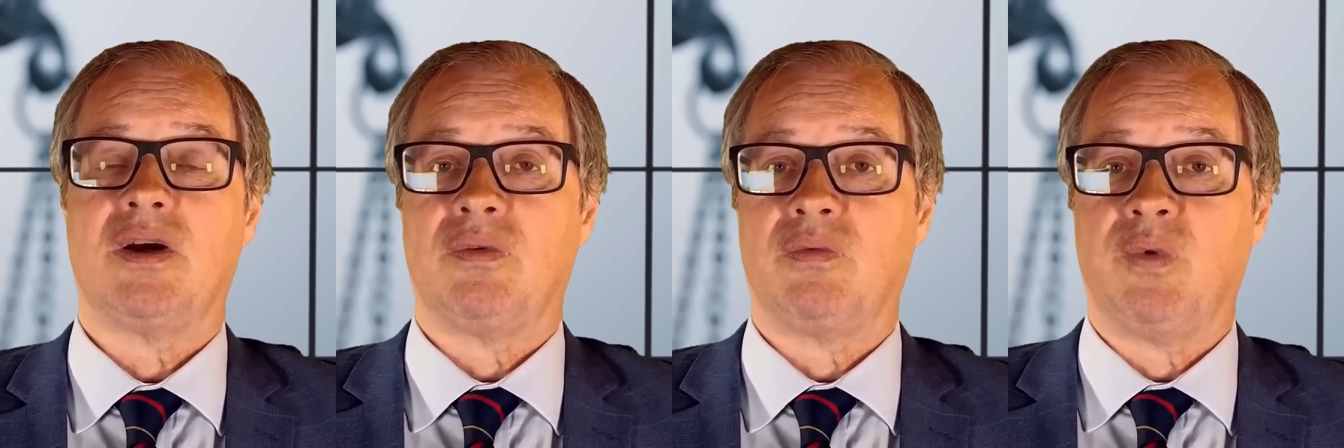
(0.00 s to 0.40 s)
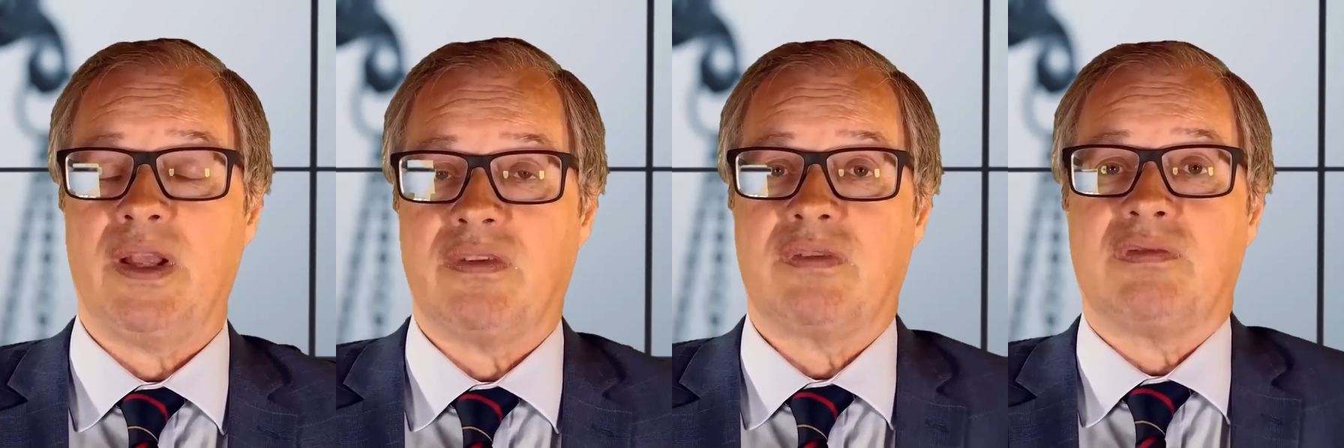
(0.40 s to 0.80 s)

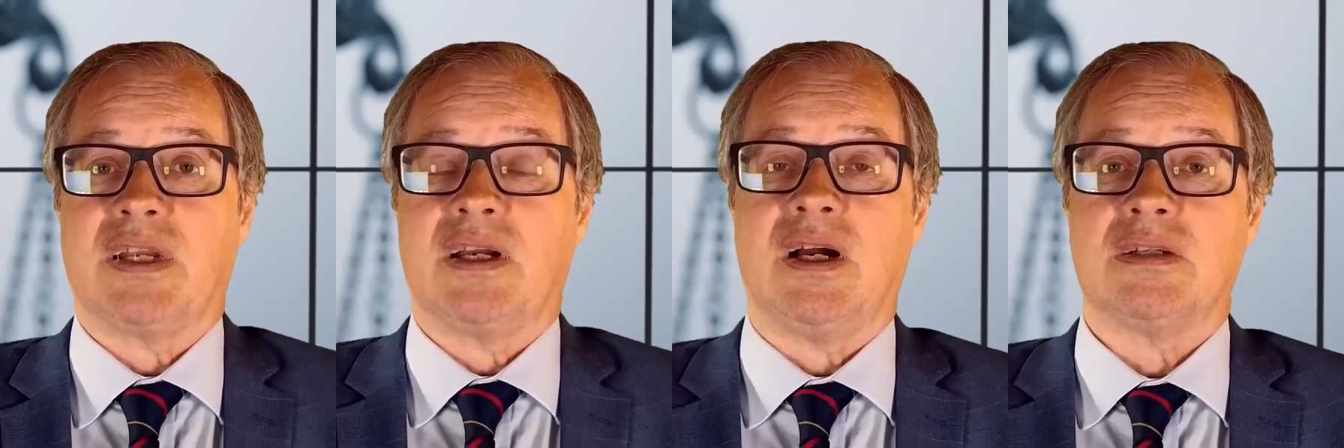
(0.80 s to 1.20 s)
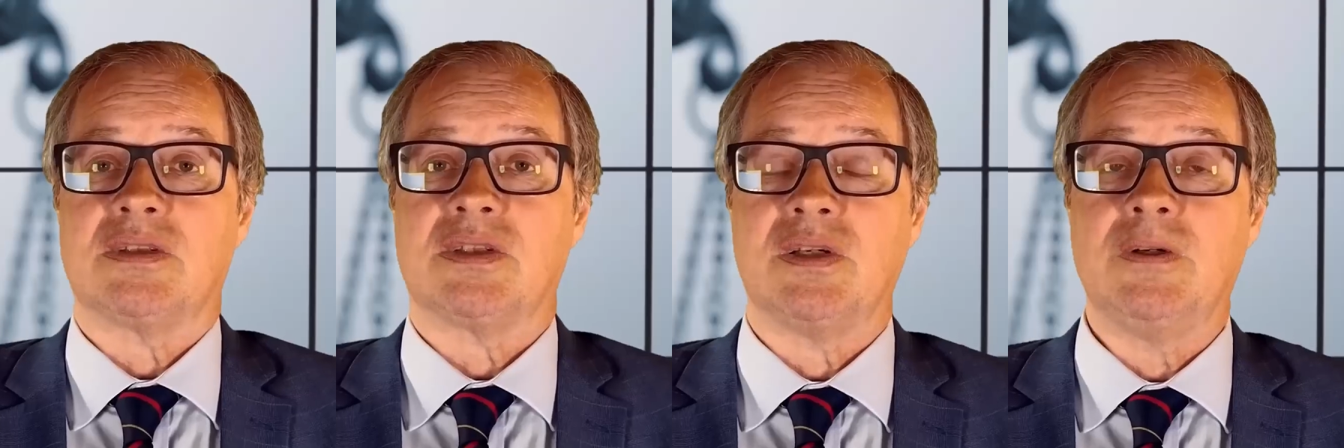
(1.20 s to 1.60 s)
with regard
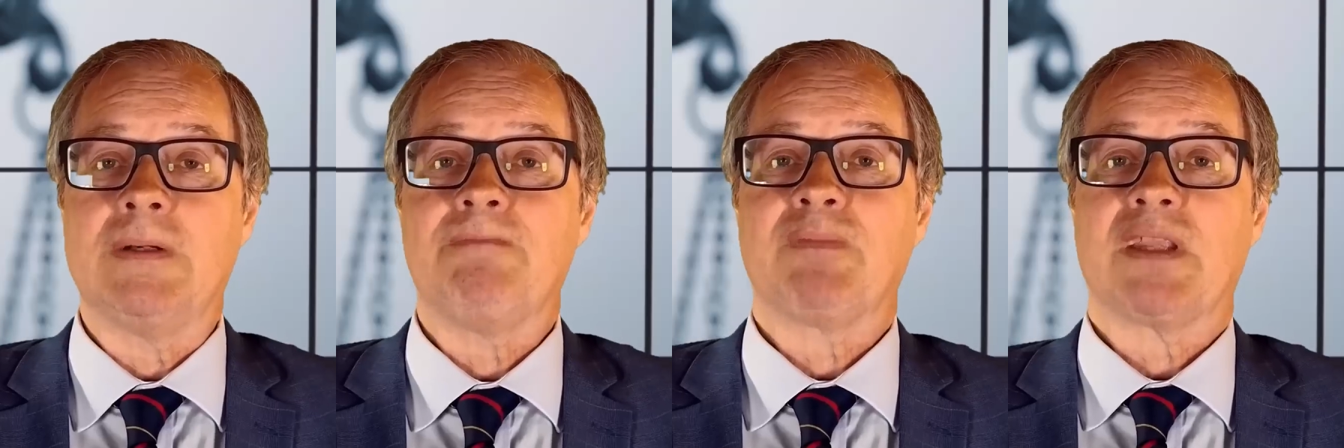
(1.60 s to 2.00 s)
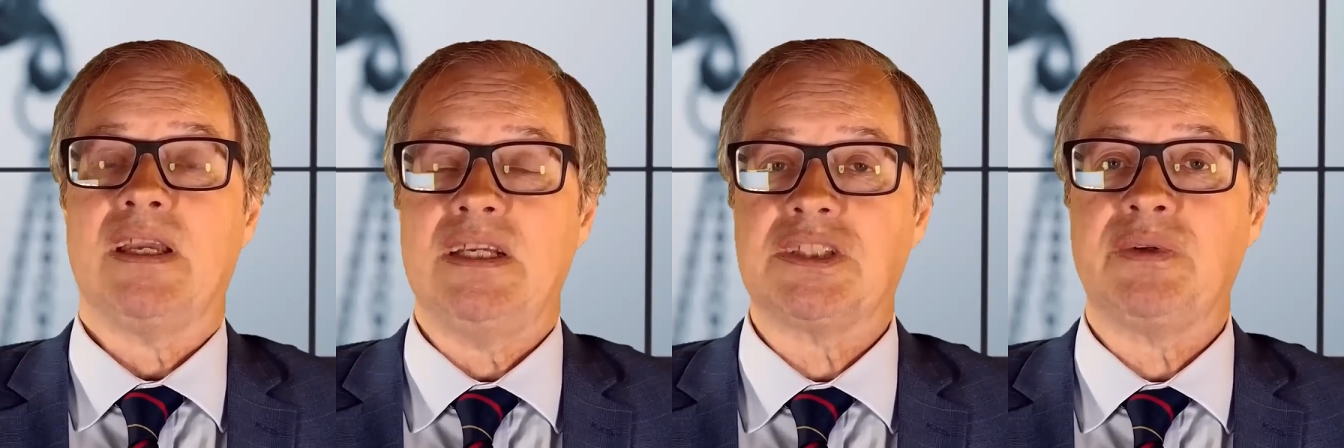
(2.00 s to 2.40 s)
to
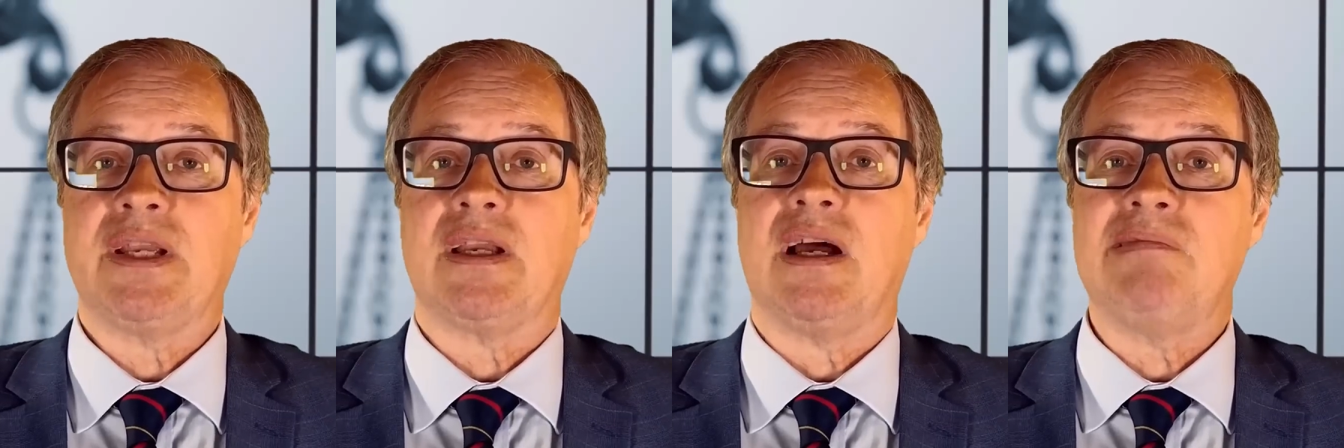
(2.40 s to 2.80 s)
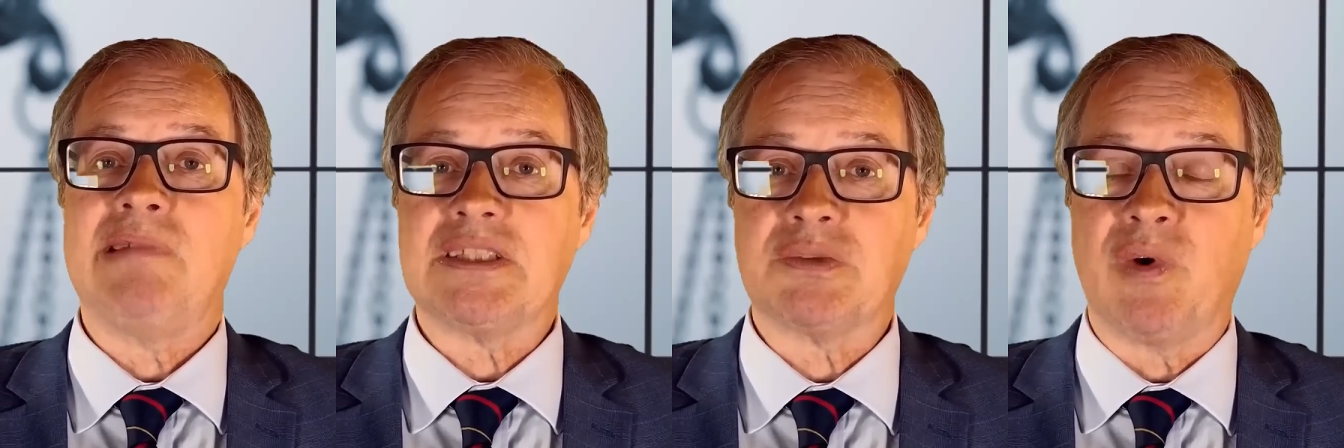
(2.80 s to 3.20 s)
issuing
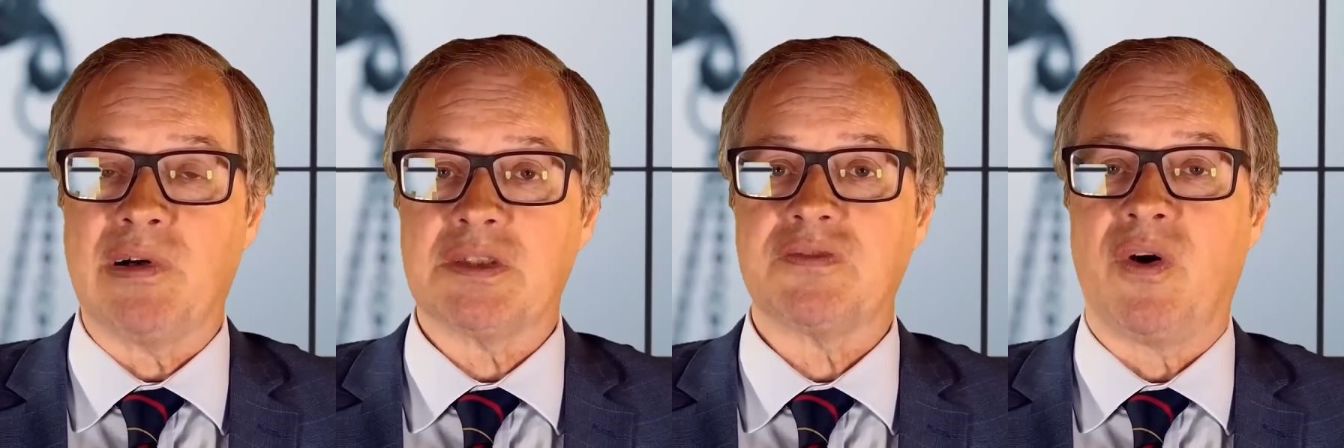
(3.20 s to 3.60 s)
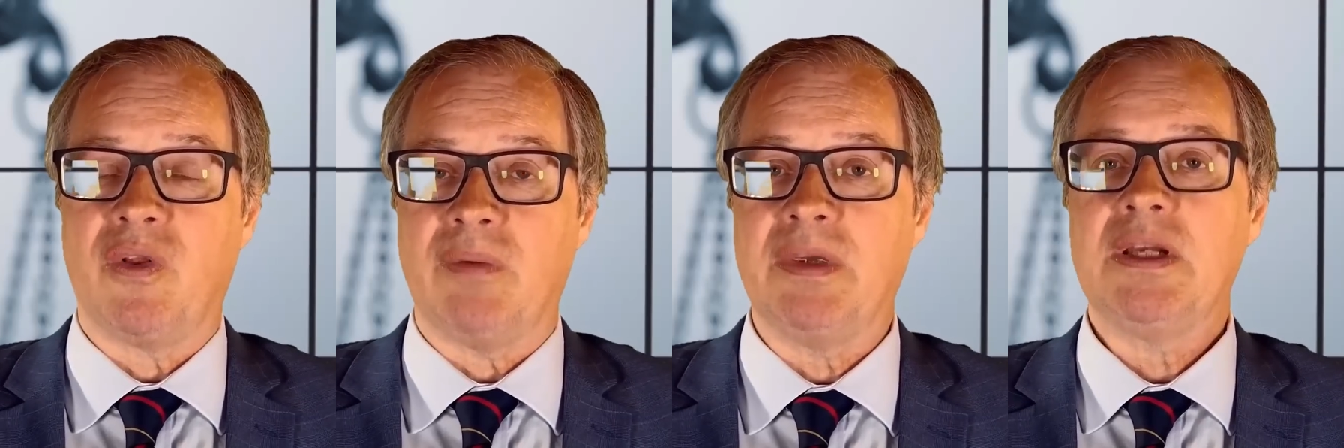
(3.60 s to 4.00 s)
arrest warrants
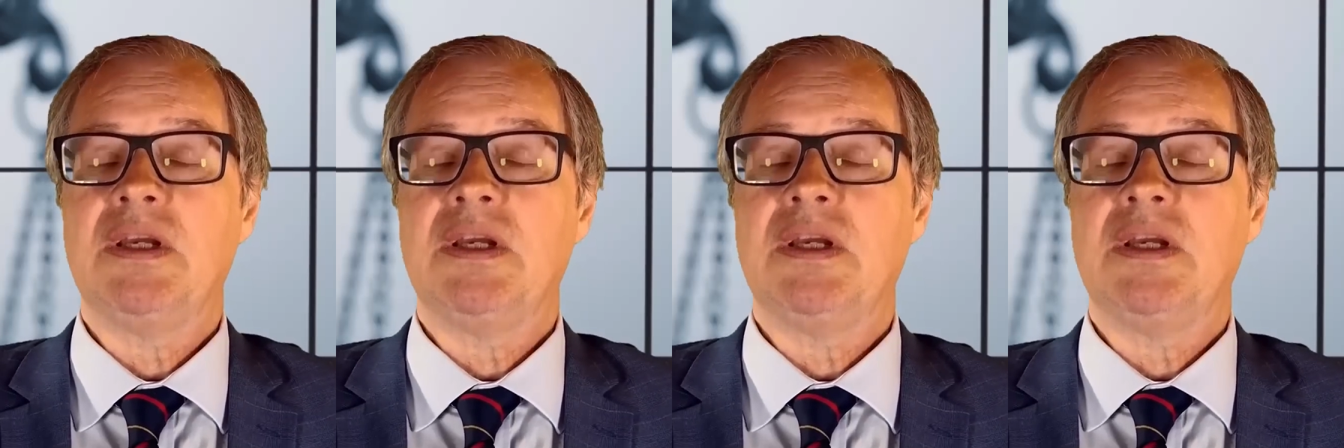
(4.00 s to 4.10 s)
for them.